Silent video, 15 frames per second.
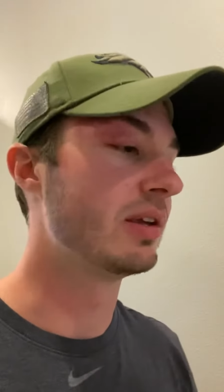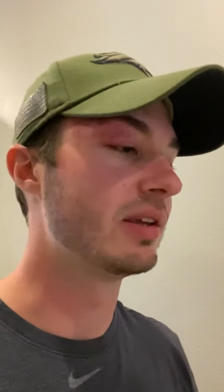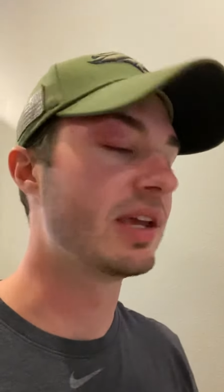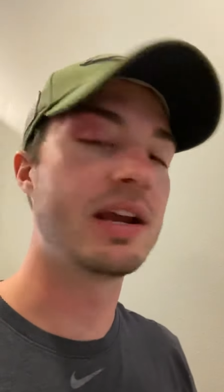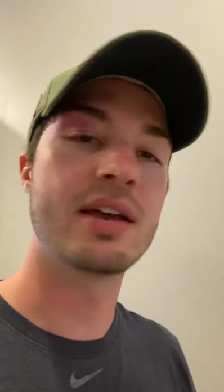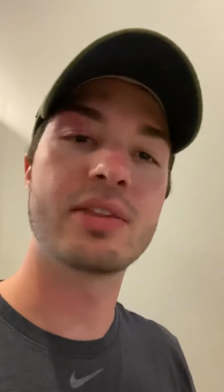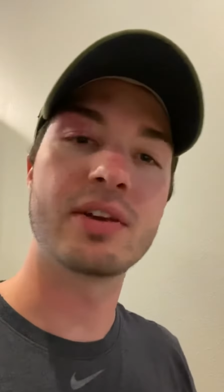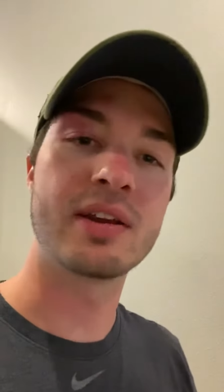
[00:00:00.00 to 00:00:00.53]

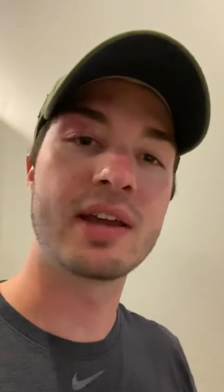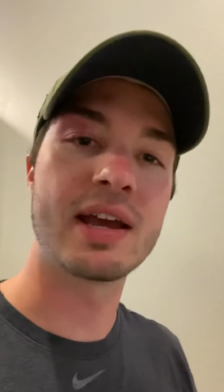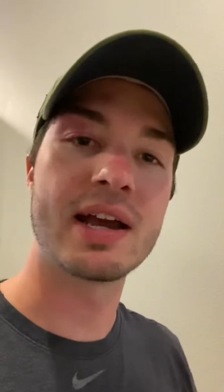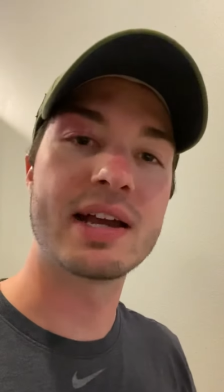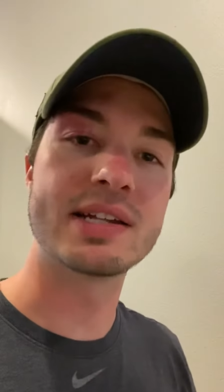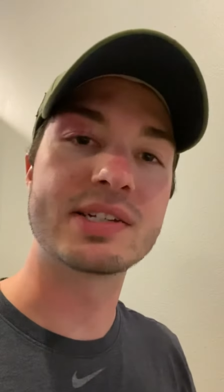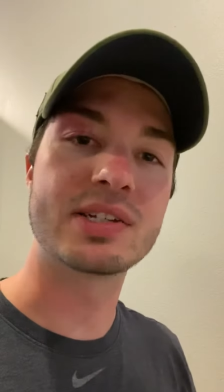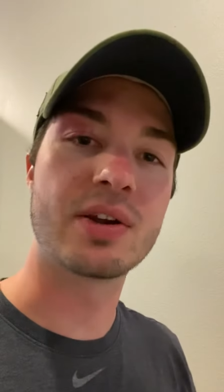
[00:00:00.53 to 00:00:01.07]
Get out there,
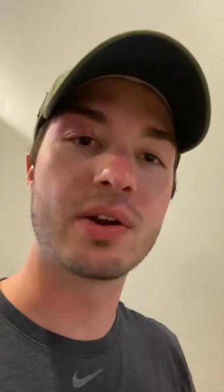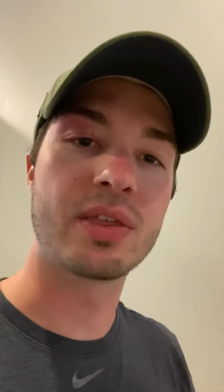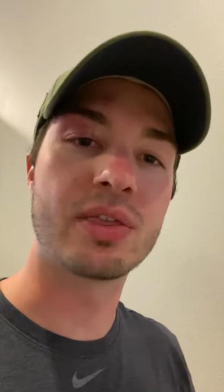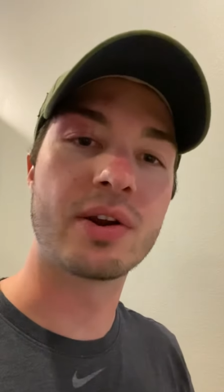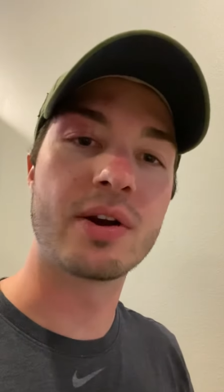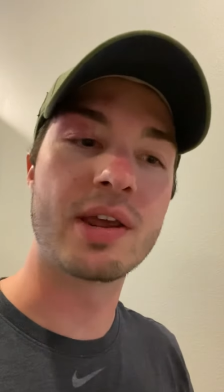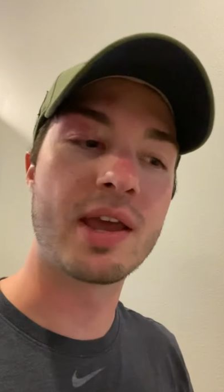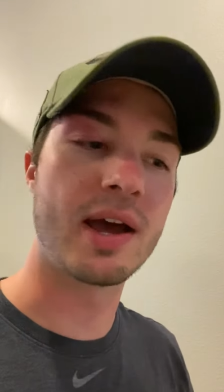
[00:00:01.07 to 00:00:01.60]
guys. Go to
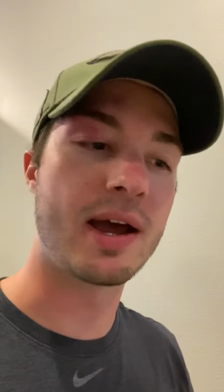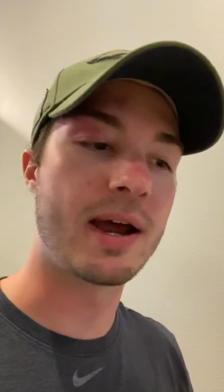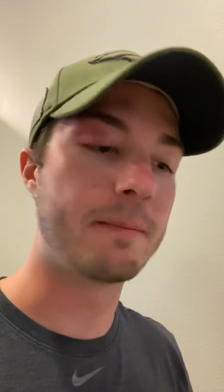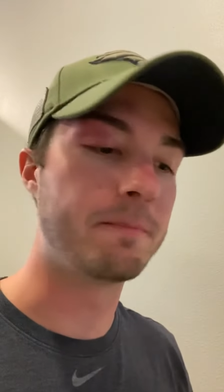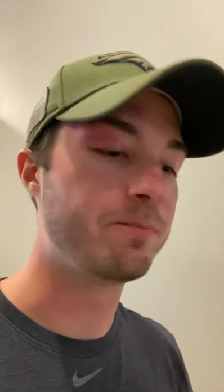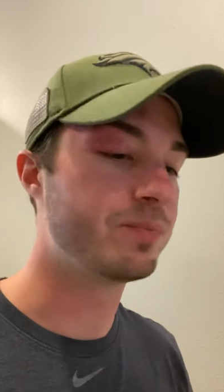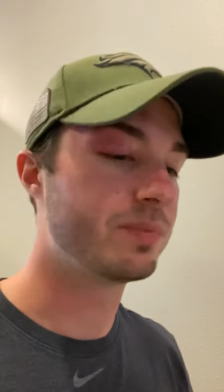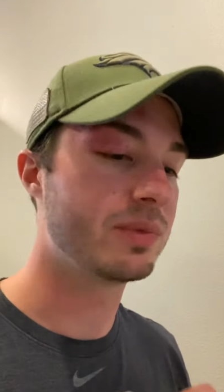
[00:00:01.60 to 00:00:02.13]
30
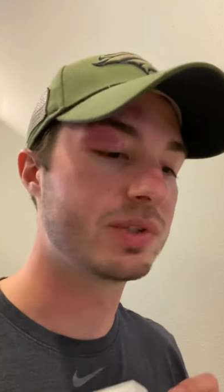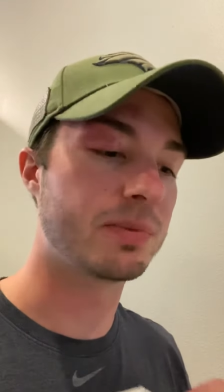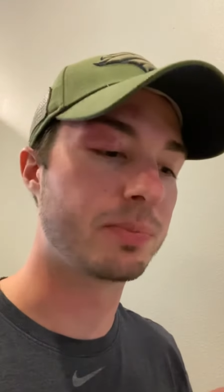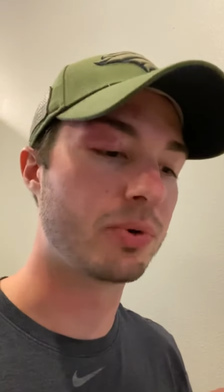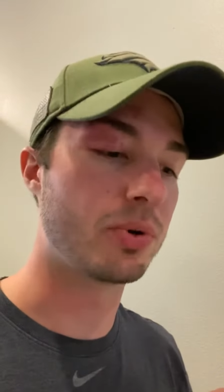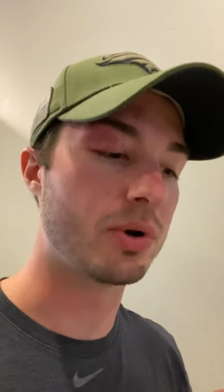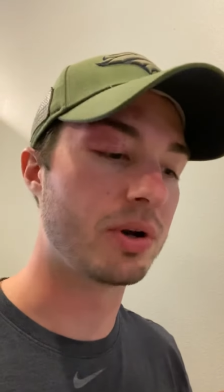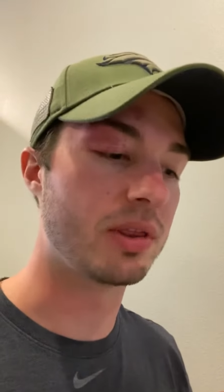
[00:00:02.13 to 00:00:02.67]
Hop
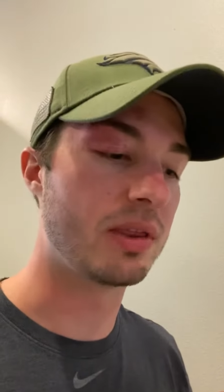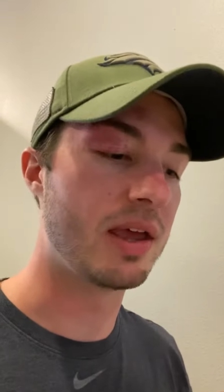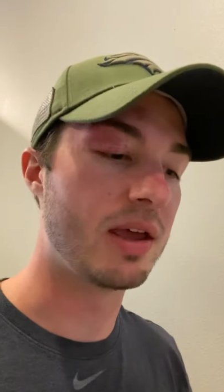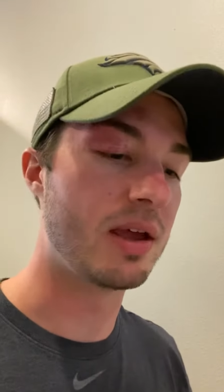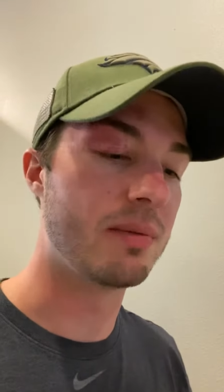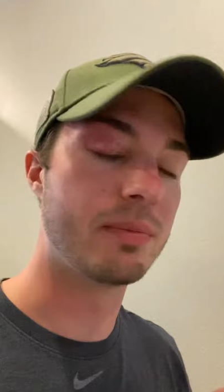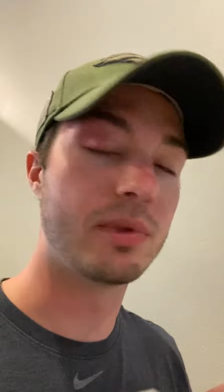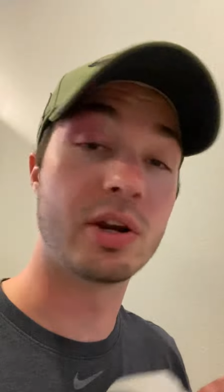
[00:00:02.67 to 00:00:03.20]
support
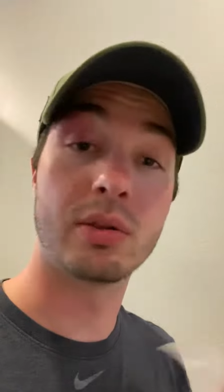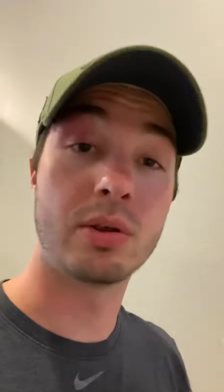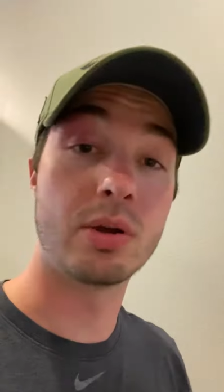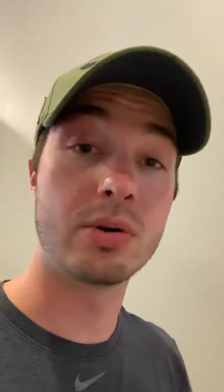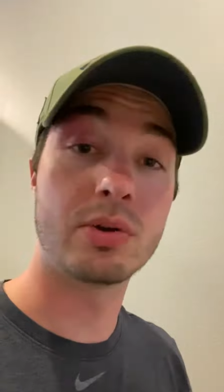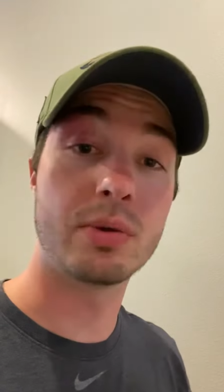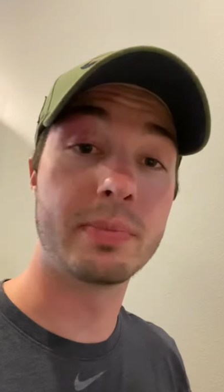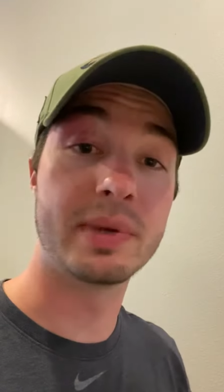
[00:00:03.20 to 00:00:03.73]
them. They're a
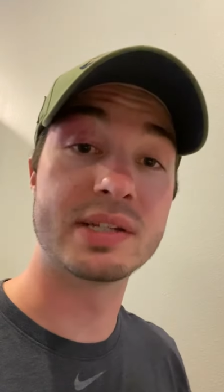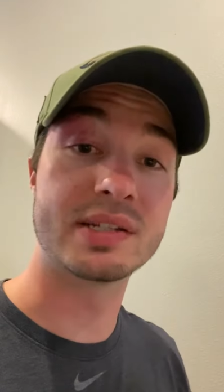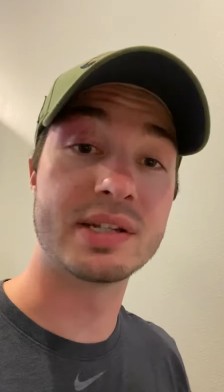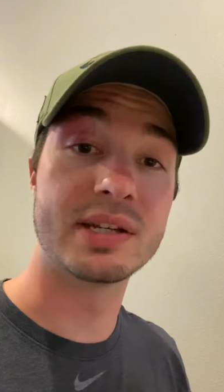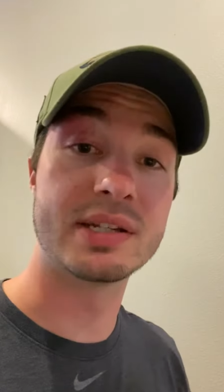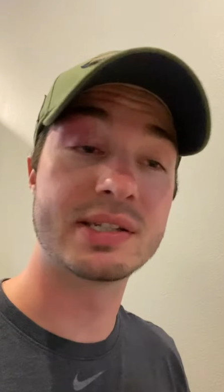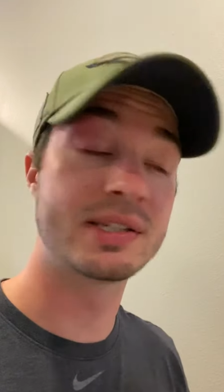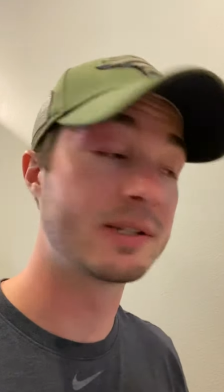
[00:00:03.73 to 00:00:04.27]
local
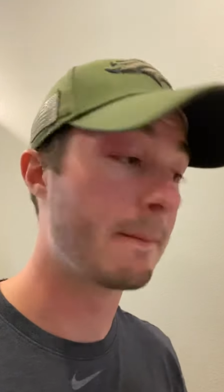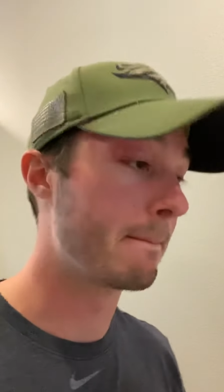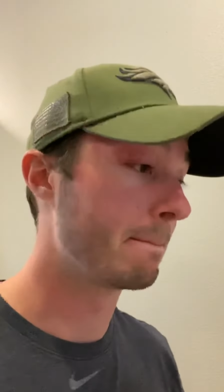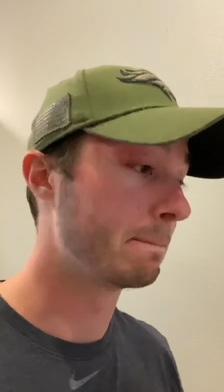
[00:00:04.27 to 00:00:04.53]
business.